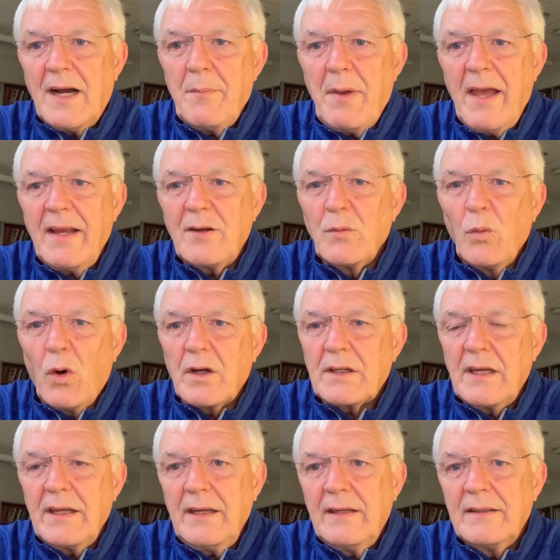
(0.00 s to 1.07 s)
I'm Haydn
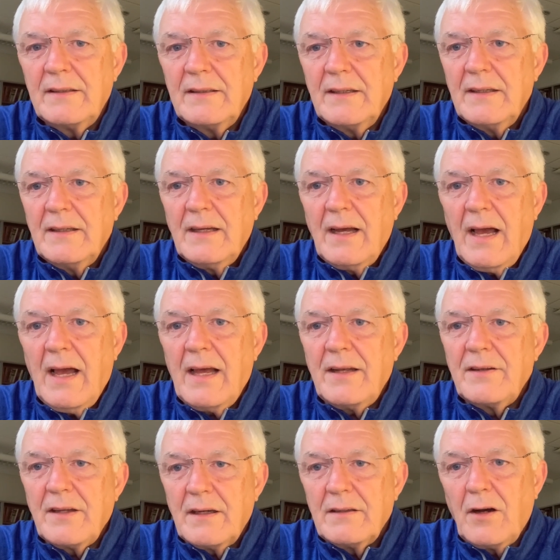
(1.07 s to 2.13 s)
Wadley,
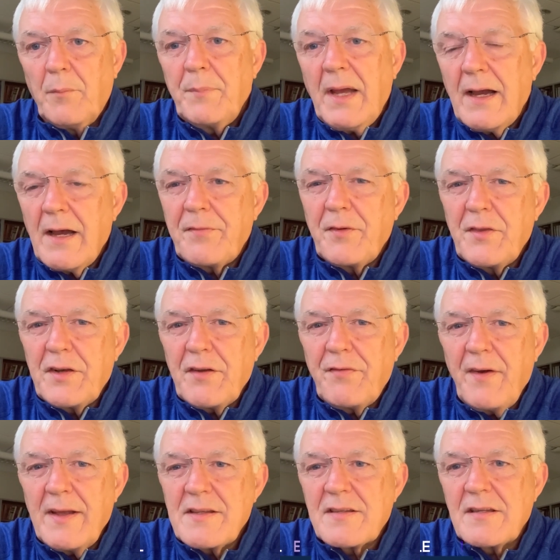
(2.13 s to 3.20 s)
and on behalf of the
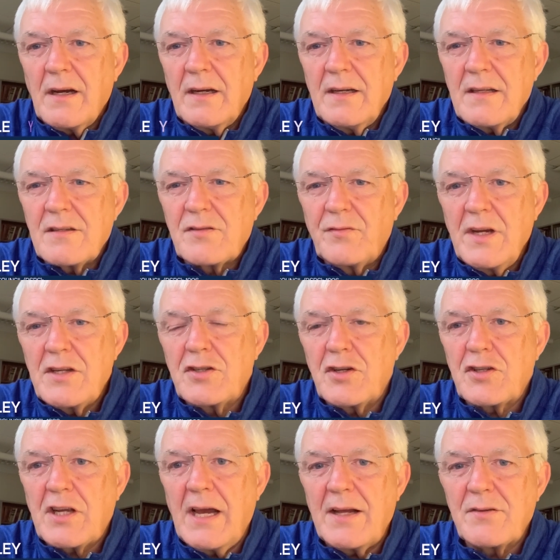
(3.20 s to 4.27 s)
Defence Science
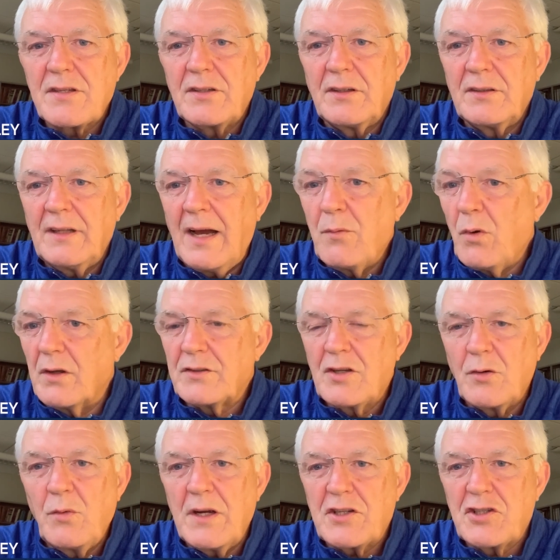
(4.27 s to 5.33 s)
Research Council, I want
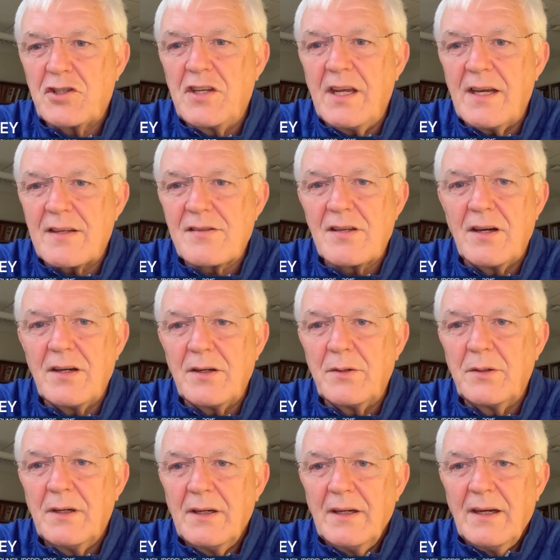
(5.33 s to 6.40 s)
to wish
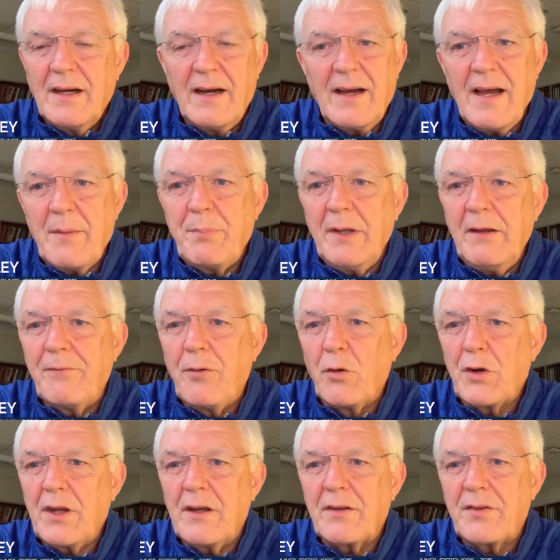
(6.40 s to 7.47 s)
DSO a happy
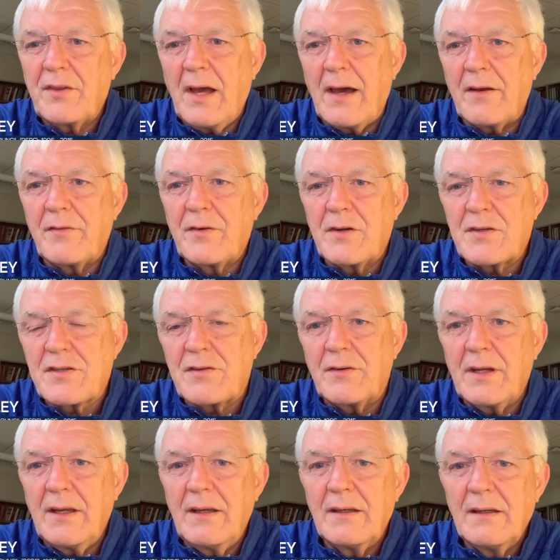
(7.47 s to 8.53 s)
40th
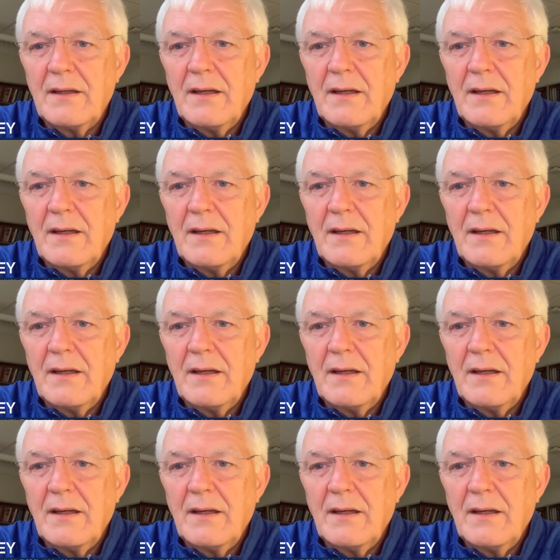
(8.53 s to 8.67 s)
anniversary.